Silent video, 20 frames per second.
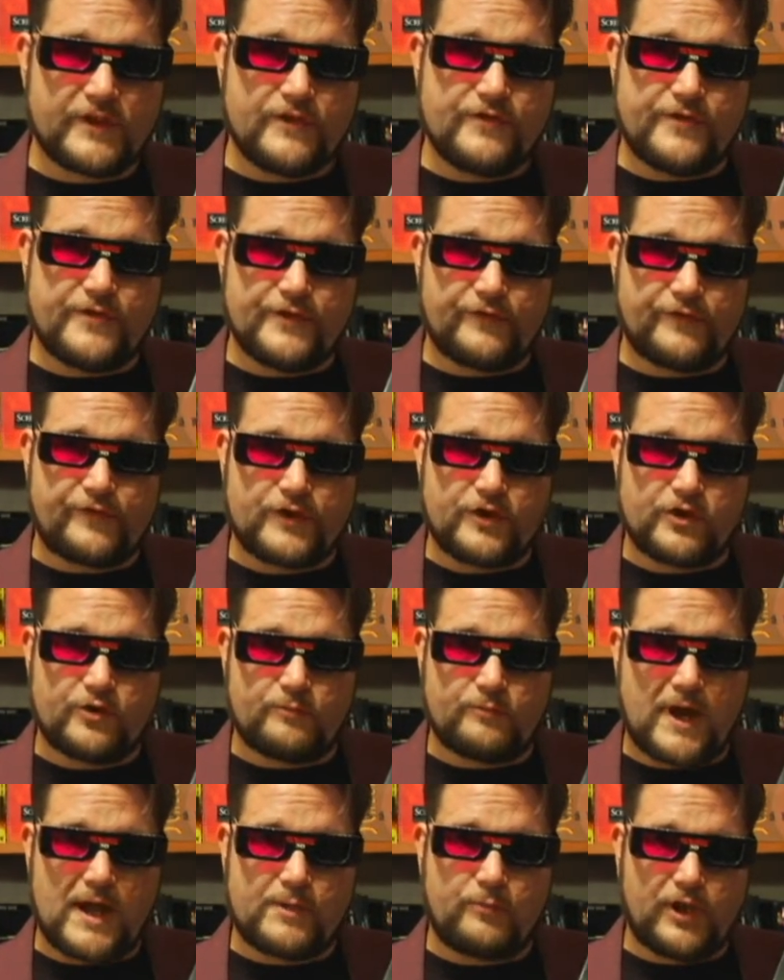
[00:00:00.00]
the
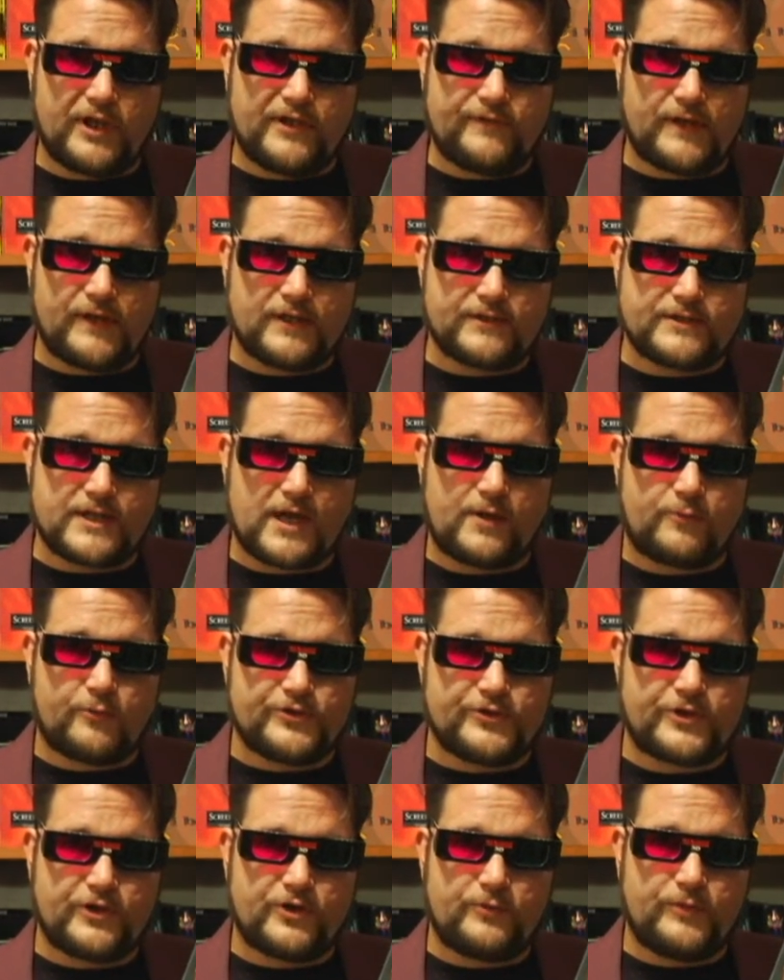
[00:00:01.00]
film My Bloody Valentine
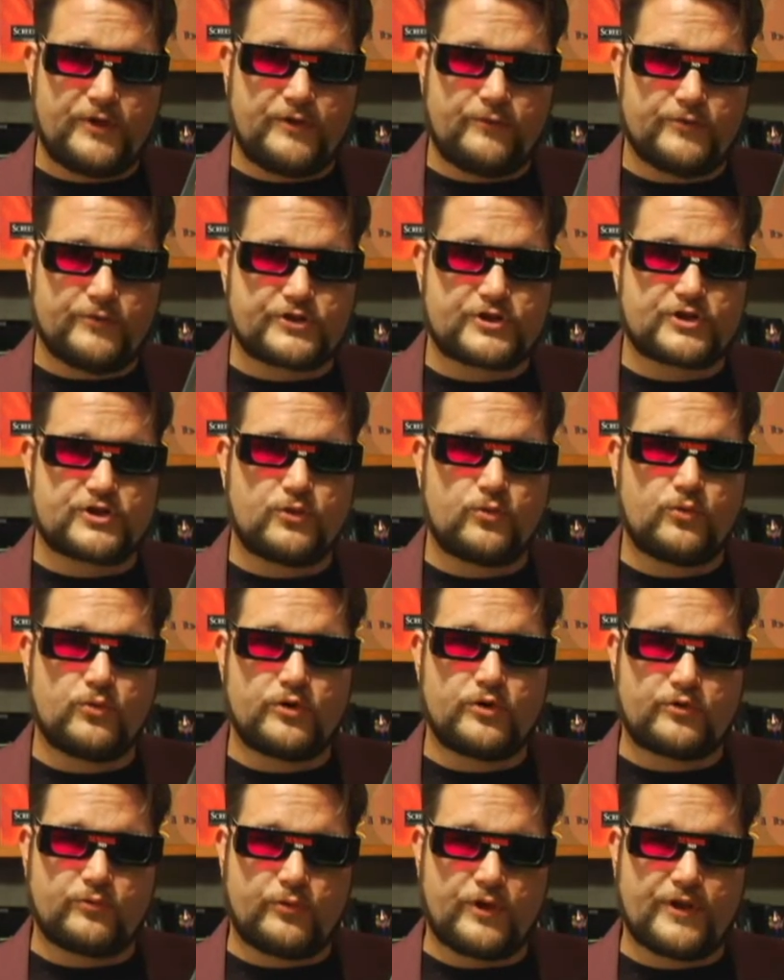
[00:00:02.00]
was going to be
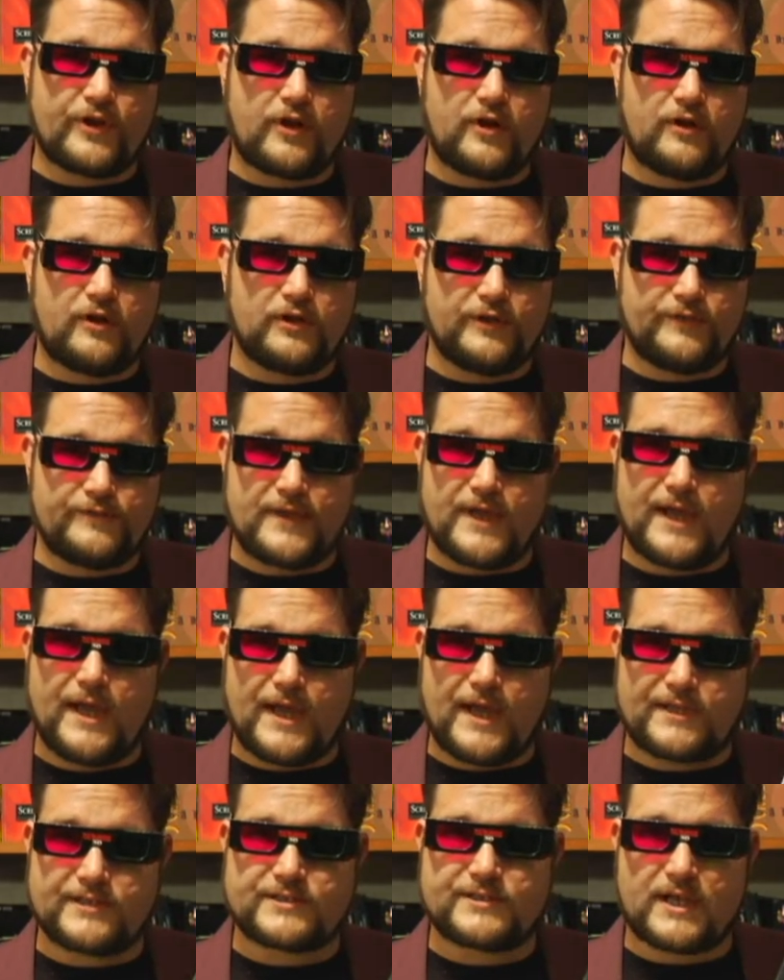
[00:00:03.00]
restored with all of the
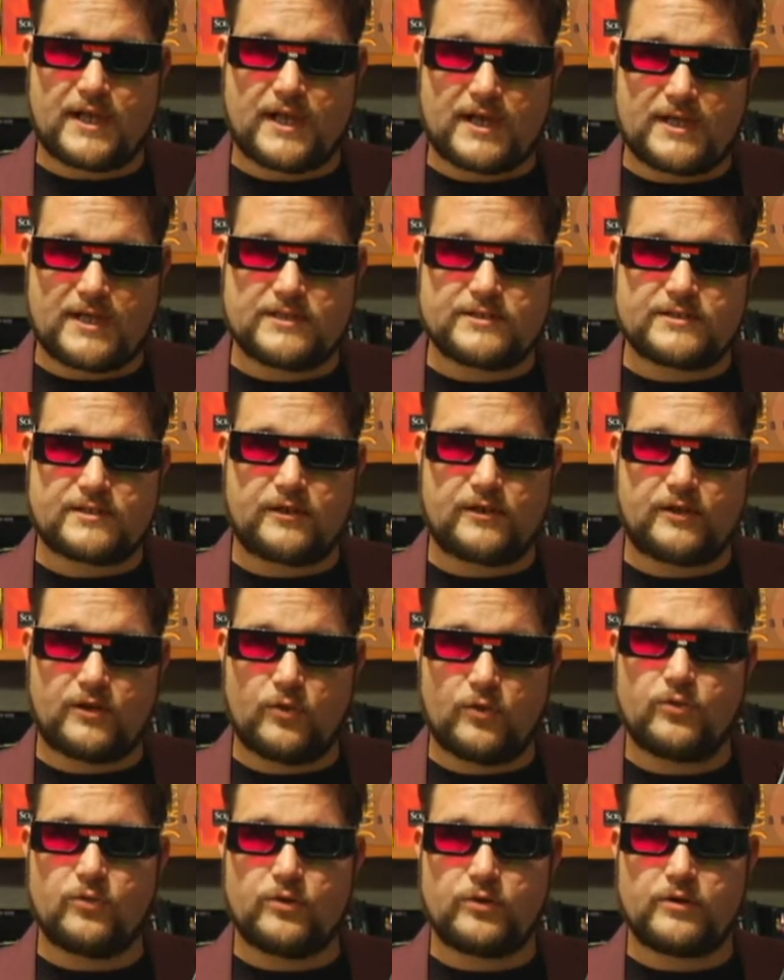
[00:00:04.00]
excised
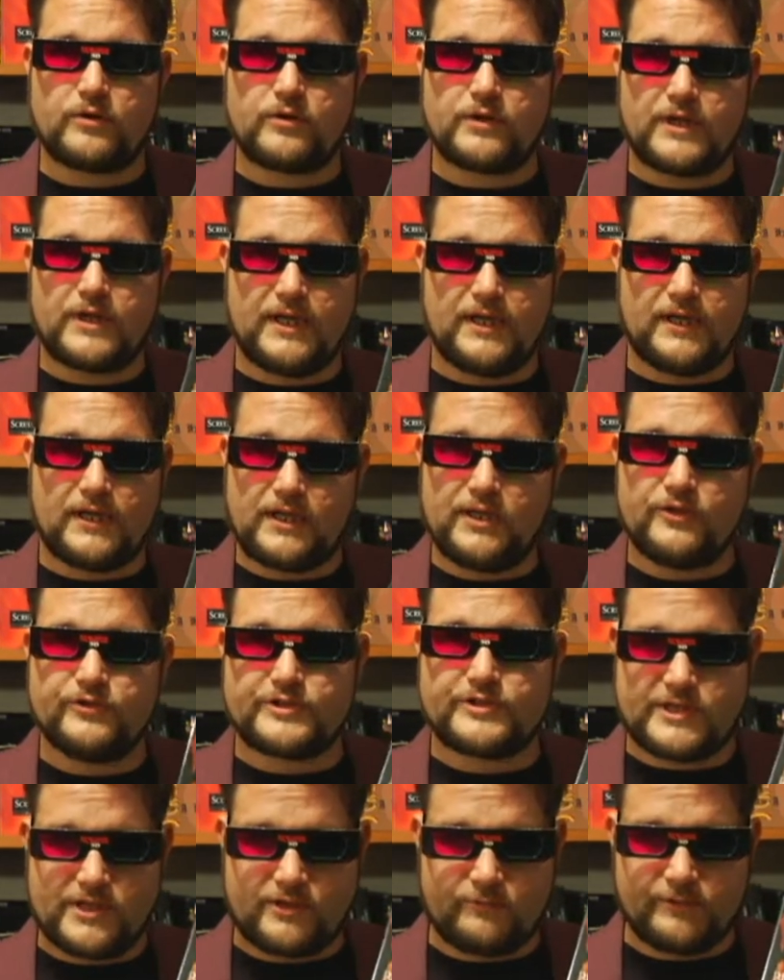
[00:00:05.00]
gore and kill
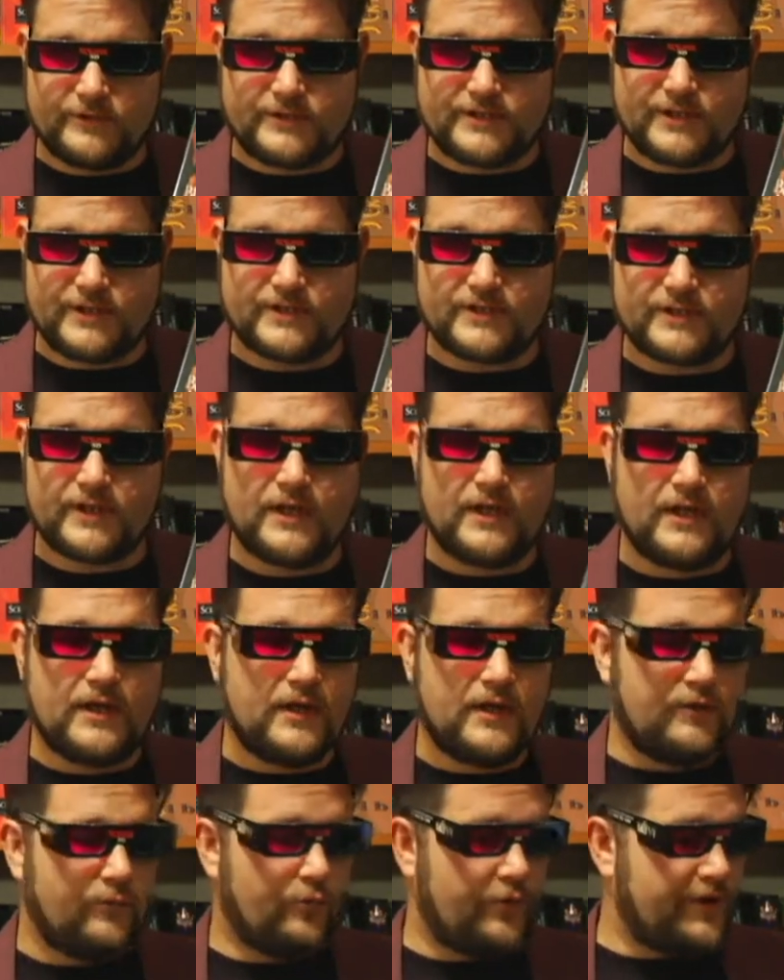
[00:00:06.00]
sequences,
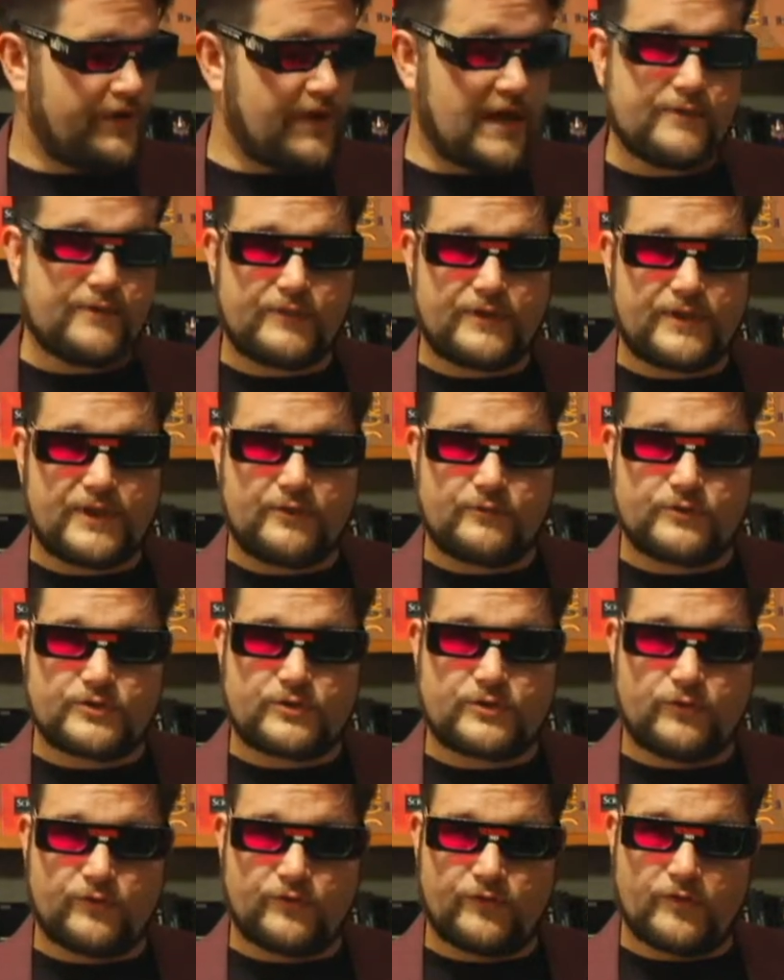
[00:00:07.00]
with everything
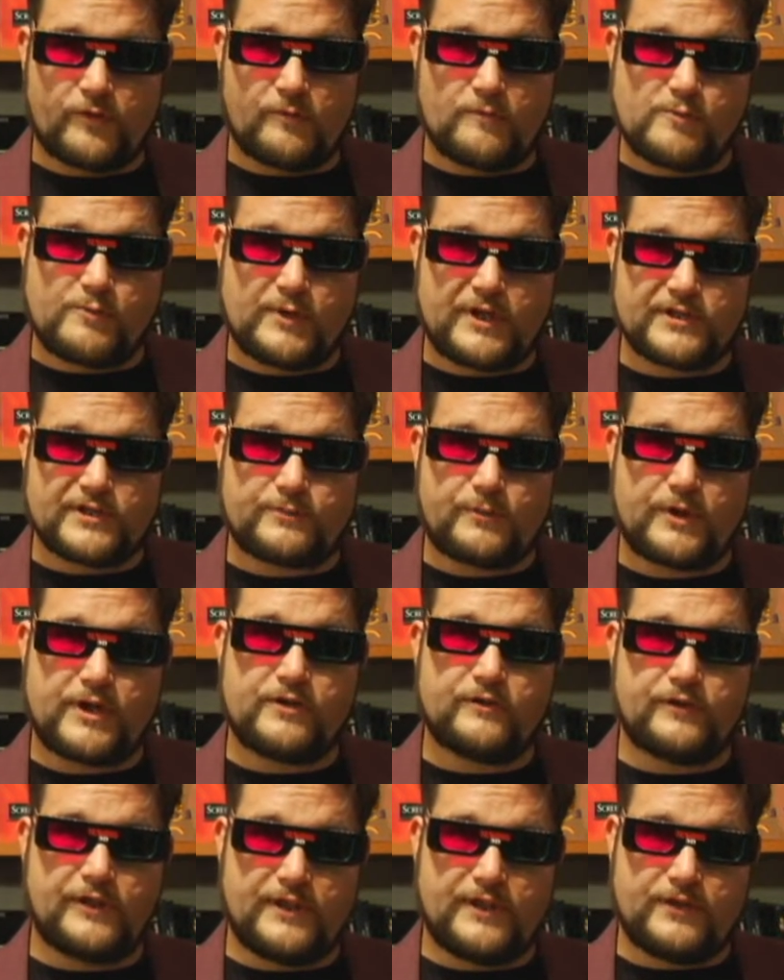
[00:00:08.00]
restored from it, because
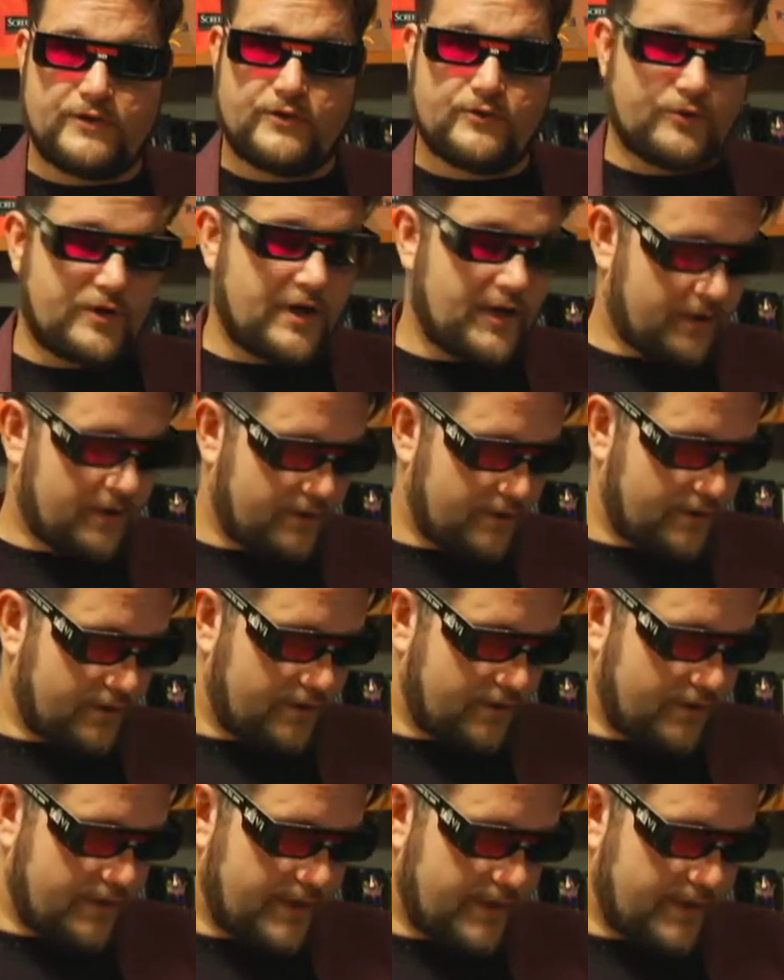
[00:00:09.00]
apparently the director,